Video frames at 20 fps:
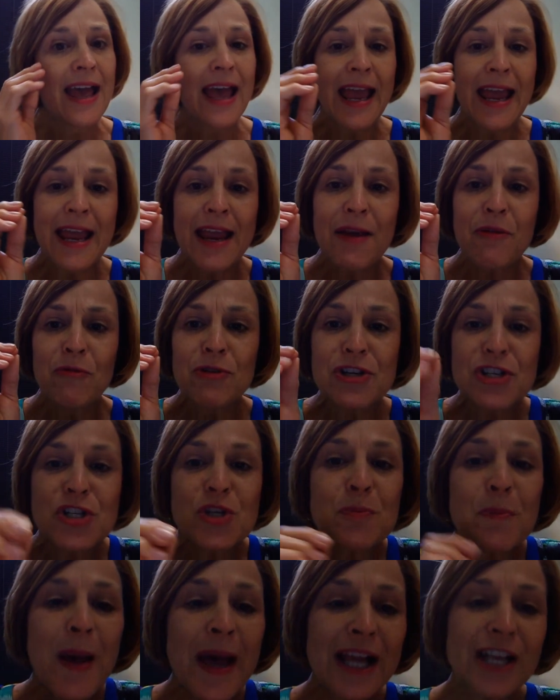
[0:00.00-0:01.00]

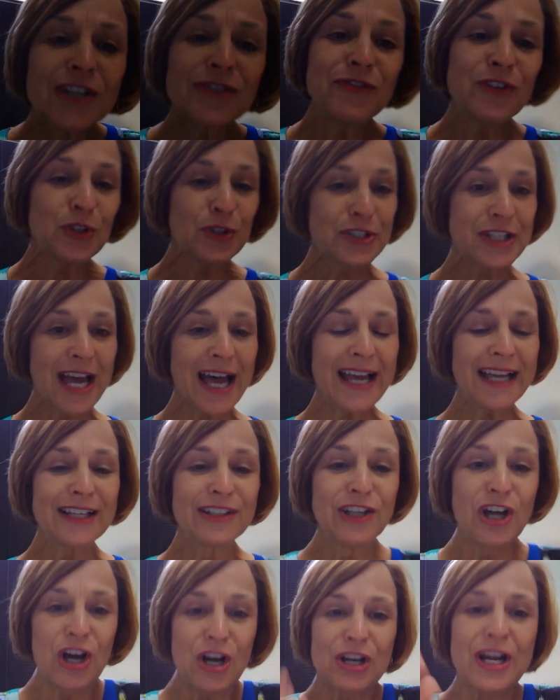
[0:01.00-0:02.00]
respectful
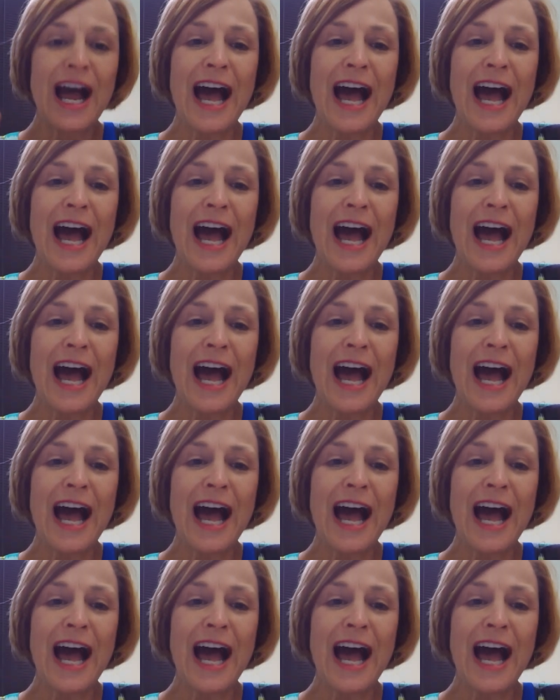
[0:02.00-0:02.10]
dialogue.